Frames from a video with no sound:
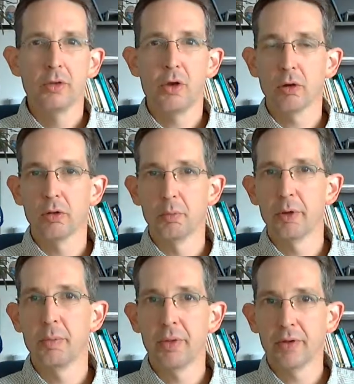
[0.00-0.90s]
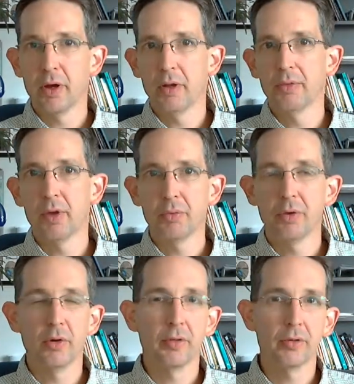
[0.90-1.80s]
Talk a little bit about the concepts
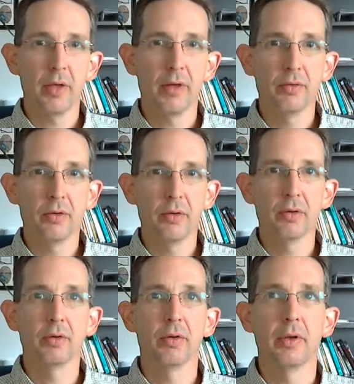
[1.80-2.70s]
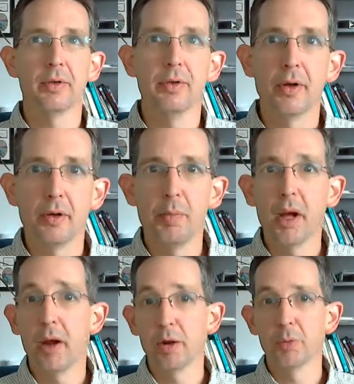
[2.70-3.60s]
that are in the slides here and
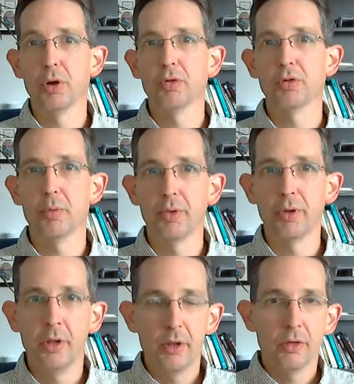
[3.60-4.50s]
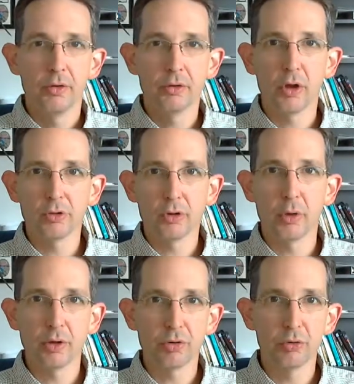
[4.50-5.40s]
about how to approach some of the discussion
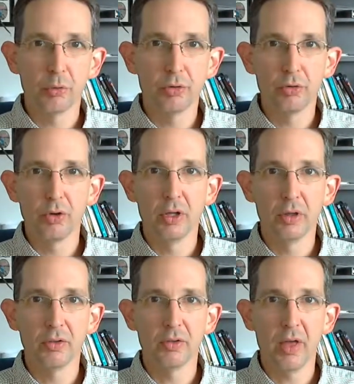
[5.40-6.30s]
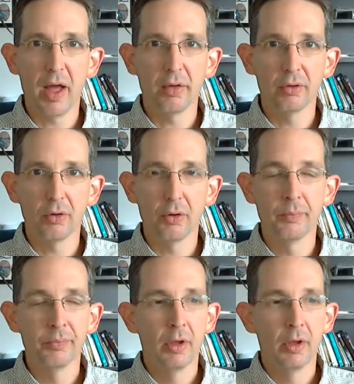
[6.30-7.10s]
questions once you get into that. So